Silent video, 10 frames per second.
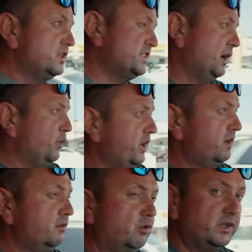it
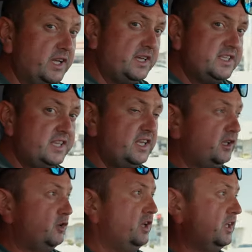somewhere or the receipt
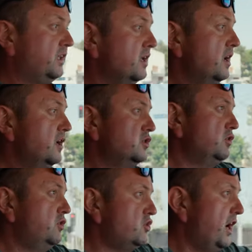you need it. So
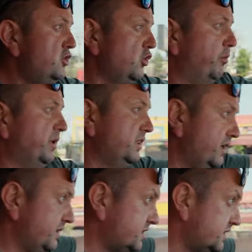you're trying to open
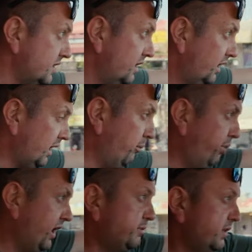this
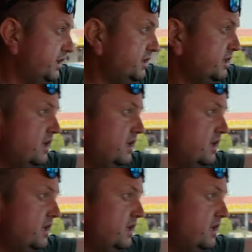compartment